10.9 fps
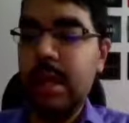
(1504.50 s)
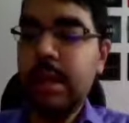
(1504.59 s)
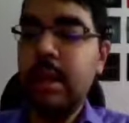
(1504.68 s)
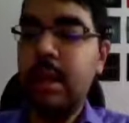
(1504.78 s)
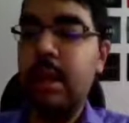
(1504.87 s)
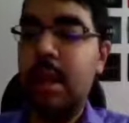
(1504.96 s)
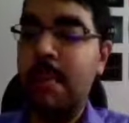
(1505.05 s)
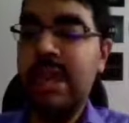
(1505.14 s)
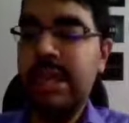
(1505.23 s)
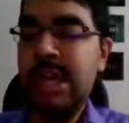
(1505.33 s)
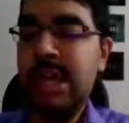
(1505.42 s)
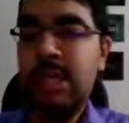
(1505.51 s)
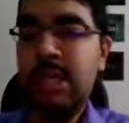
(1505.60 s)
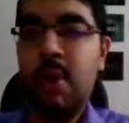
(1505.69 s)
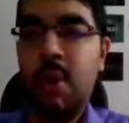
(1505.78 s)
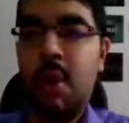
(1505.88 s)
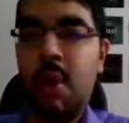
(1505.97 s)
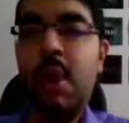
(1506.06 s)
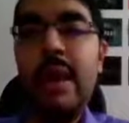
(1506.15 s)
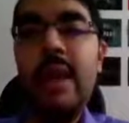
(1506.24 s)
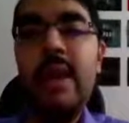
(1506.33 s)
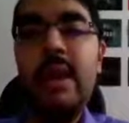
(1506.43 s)
dementia is a chronic
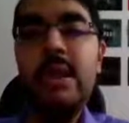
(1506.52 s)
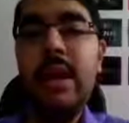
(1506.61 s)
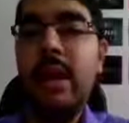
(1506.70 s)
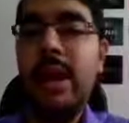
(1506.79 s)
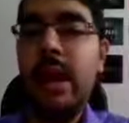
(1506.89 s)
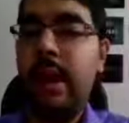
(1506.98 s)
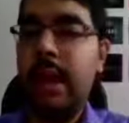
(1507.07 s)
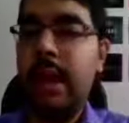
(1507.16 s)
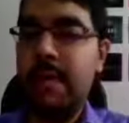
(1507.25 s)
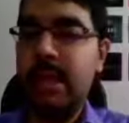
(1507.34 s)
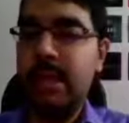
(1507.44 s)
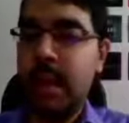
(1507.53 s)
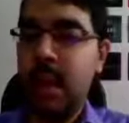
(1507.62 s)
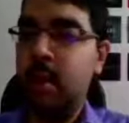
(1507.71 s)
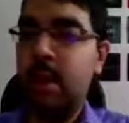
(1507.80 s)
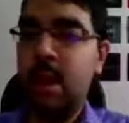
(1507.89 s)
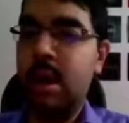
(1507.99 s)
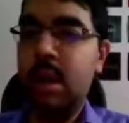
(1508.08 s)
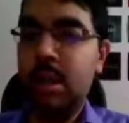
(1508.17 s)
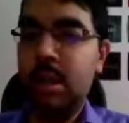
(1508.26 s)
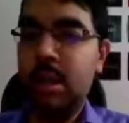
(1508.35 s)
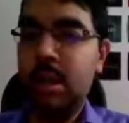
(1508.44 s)
condition and delirium is an acute
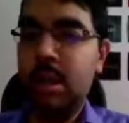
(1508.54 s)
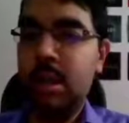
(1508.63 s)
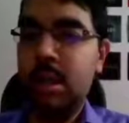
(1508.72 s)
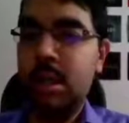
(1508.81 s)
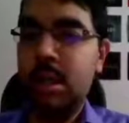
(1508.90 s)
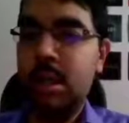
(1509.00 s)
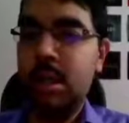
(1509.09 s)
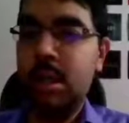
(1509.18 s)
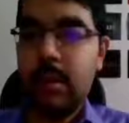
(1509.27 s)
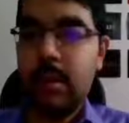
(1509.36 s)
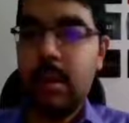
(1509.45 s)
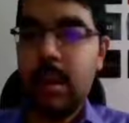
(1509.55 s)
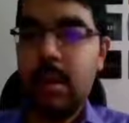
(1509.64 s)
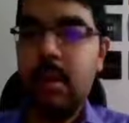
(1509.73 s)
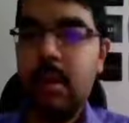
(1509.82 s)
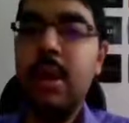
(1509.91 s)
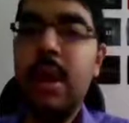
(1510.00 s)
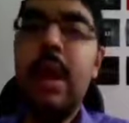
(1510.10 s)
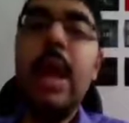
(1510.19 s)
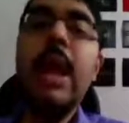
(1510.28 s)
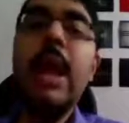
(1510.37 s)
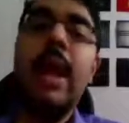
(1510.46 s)
condition. Okay,
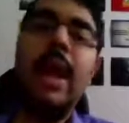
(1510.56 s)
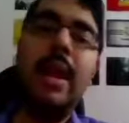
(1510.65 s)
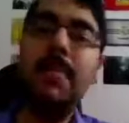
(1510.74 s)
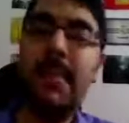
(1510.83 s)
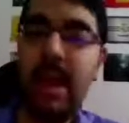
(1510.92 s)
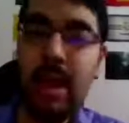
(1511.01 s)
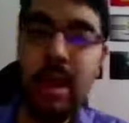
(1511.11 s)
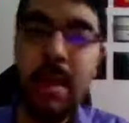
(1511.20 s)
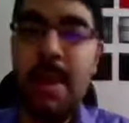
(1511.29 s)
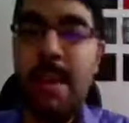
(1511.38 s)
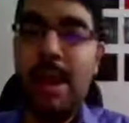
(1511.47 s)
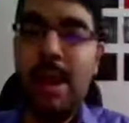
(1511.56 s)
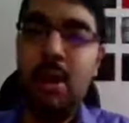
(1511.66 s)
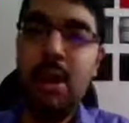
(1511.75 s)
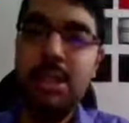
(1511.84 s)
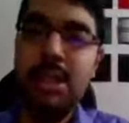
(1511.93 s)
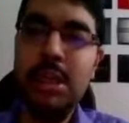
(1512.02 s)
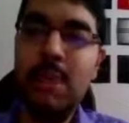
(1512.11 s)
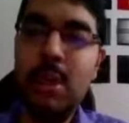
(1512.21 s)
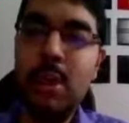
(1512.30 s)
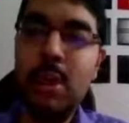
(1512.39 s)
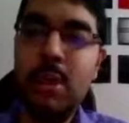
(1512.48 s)
and mainly the memory loss in
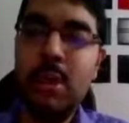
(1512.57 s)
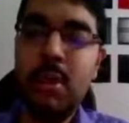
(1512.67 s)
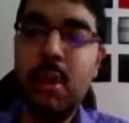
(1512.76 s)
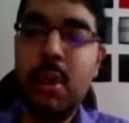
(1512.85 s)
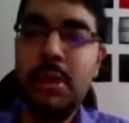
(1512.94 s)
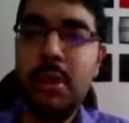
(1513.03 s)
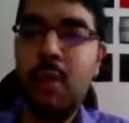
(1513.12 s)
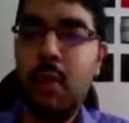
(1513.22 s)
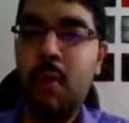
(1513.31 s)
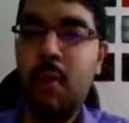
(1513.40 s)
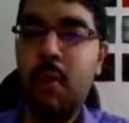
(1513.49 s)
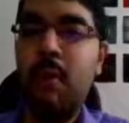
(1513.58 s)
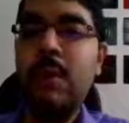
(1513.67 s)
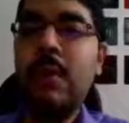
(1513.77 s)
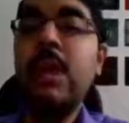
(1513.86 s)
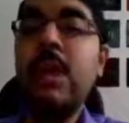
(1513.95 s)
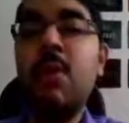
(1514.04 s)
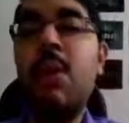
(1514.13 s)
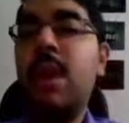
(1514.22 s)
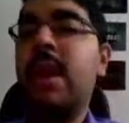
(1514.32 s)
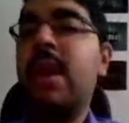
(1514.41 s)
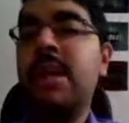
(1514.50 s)
both is caused due to
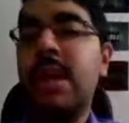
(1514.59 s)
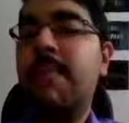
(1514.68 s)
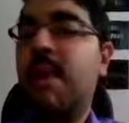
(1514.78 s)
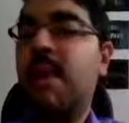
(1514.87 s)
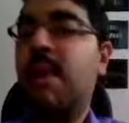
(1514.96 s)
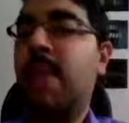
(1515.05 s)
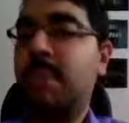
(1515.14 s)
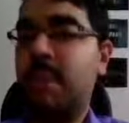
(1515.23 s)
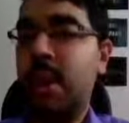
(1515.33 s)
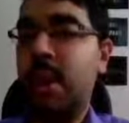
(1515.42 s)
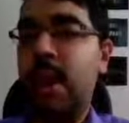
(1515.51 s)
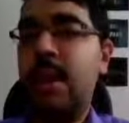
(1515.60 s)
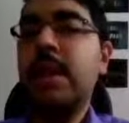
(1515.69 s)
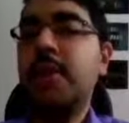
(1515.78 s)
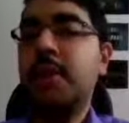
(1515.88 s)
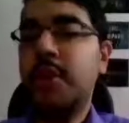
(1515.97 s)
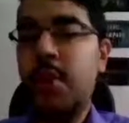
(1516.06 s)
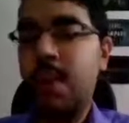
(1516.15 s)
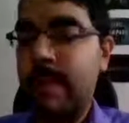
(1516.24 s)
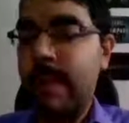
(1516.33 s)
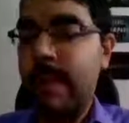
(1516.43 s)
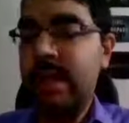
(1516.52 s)
cholinergic problems. Okay, so
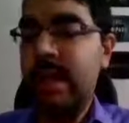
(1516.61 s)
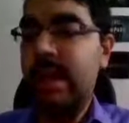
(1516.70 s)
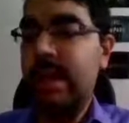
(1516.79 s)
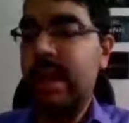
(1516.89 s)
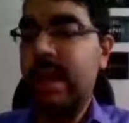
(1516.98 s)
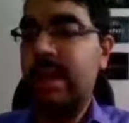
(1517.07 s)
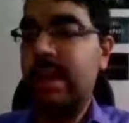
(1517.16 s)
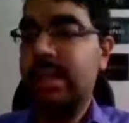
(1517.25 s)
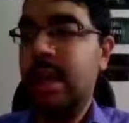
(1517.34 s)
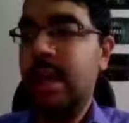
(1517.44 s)
imagine it like this: in